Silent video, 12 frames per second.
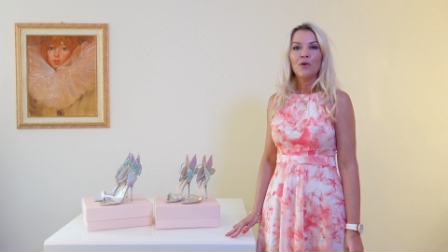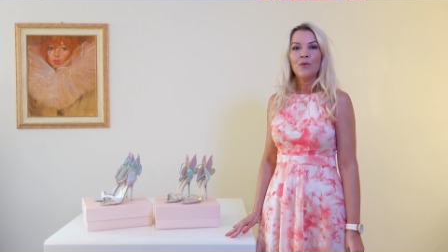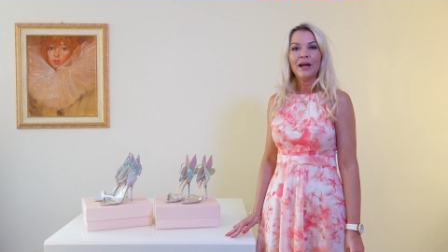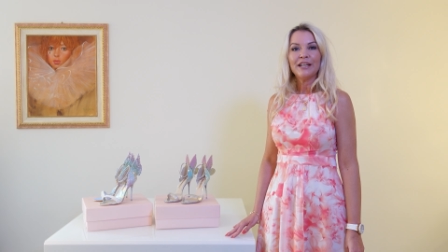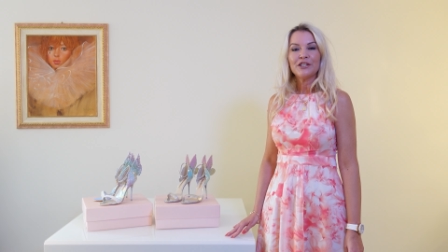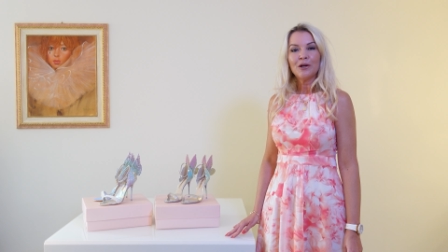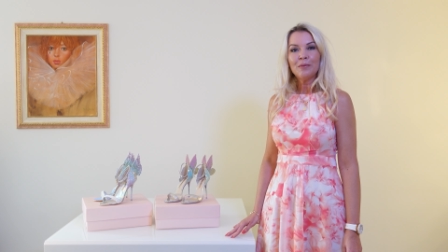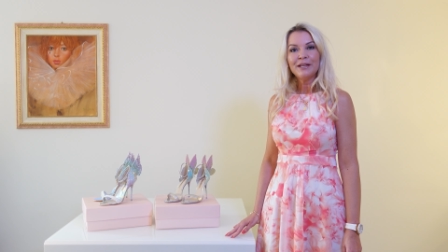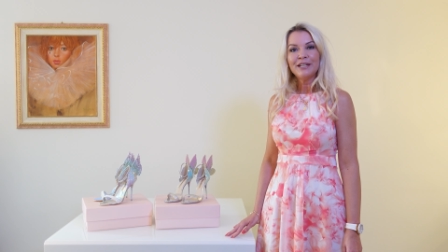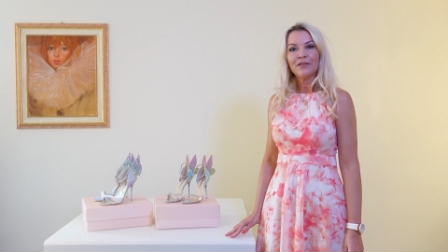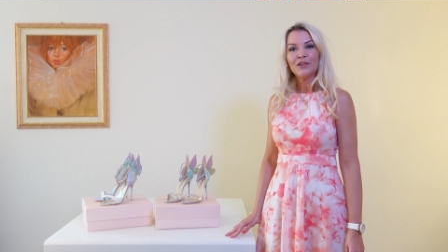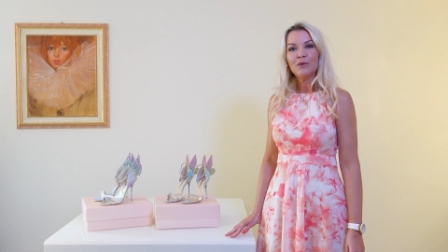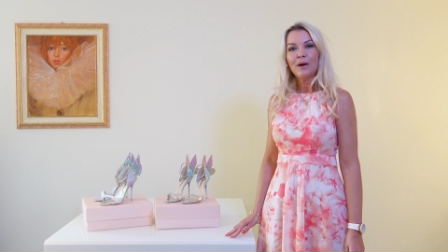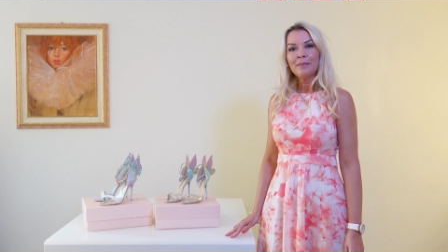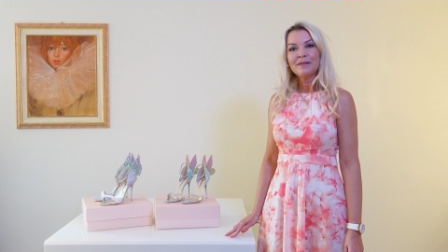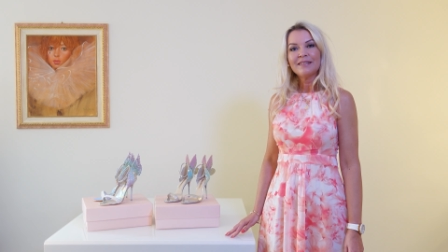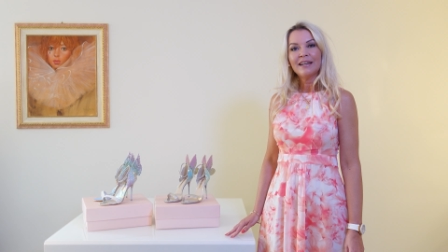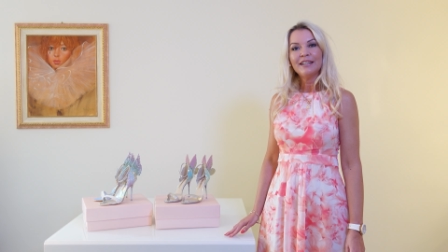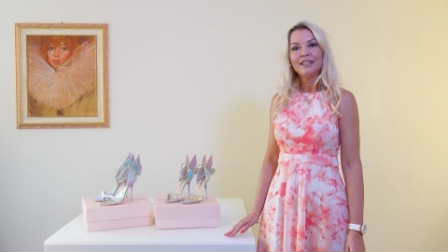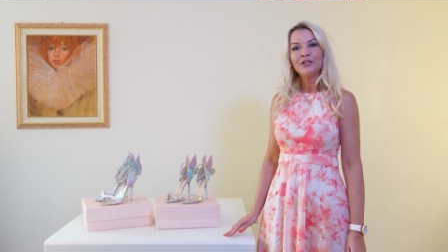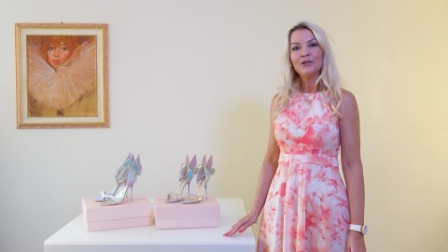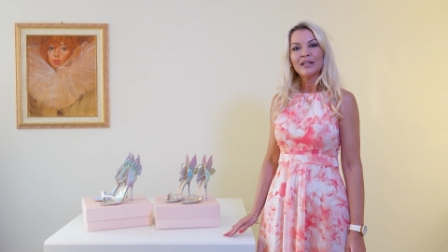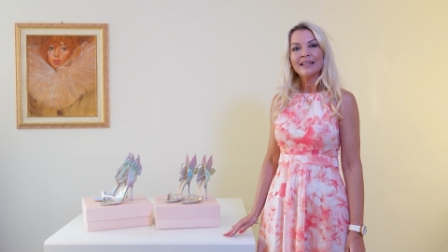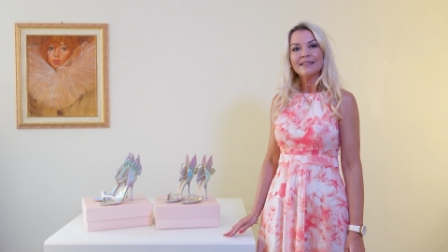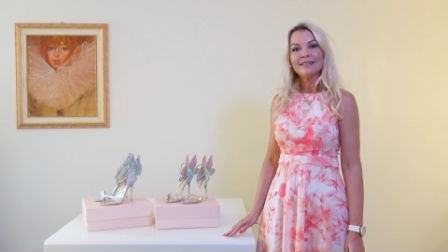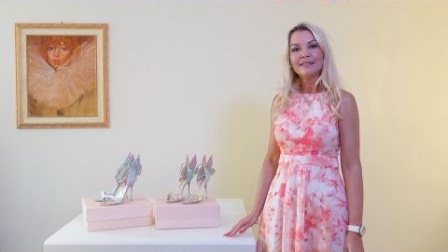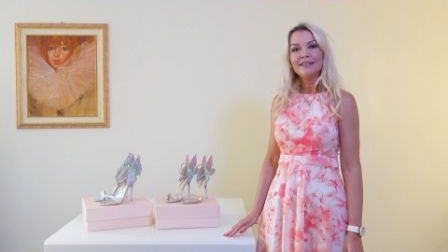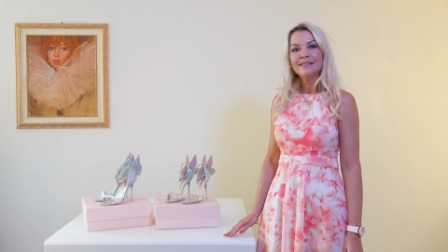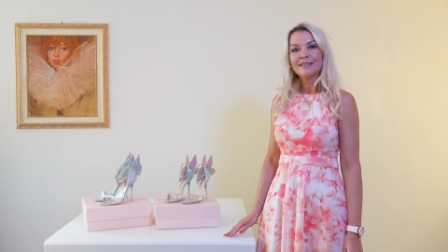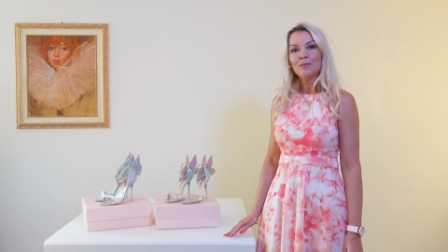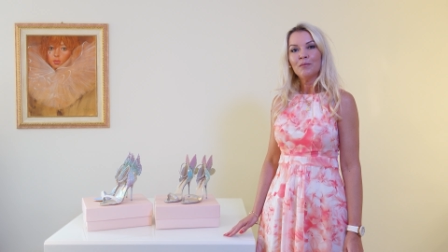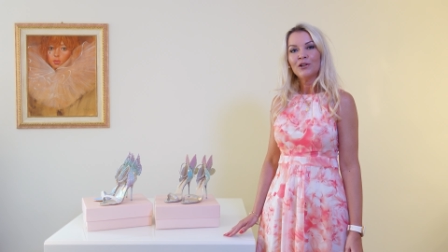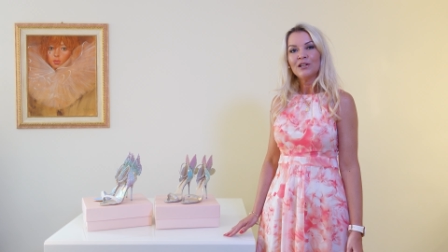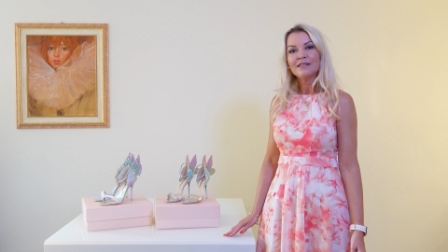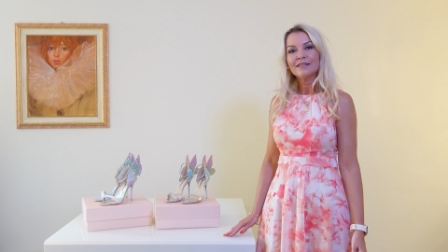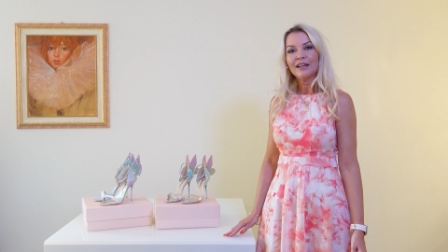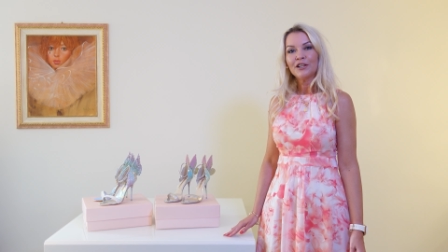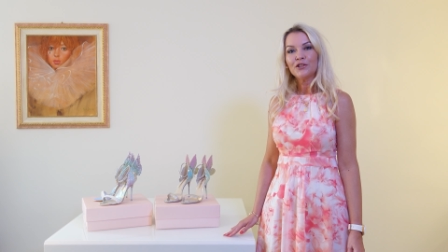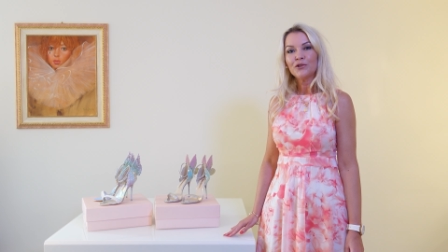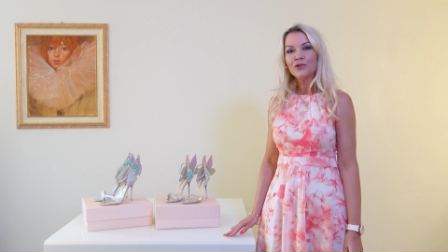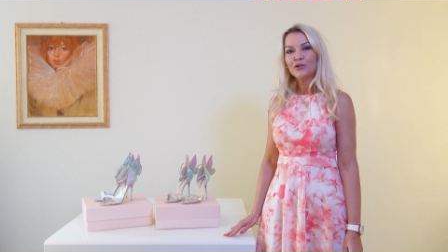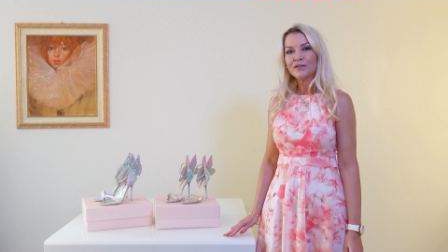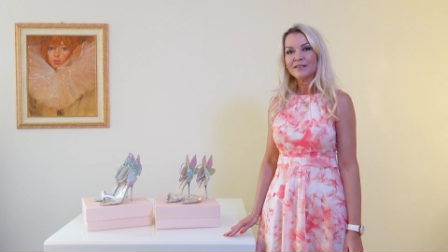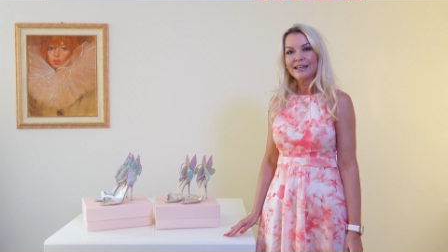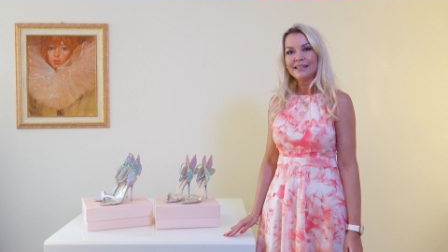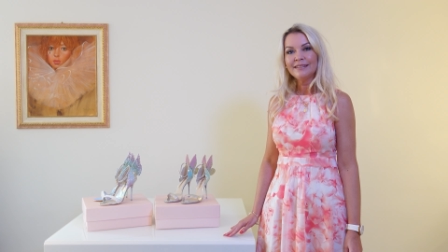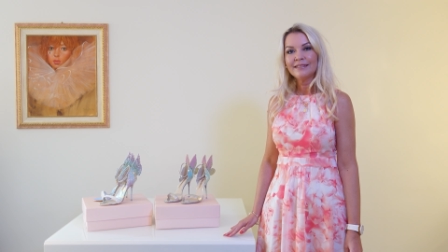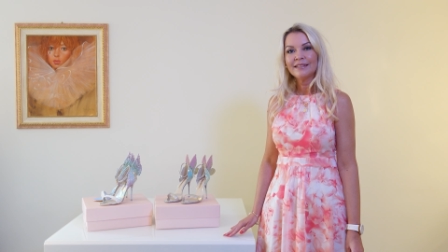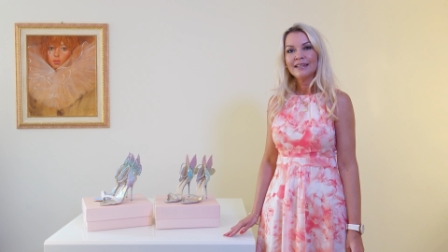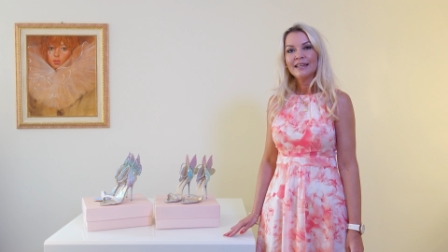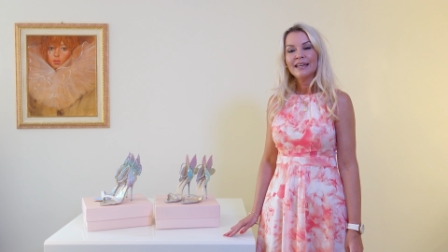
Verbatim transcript: When shopping on the website you can see some models are true to size,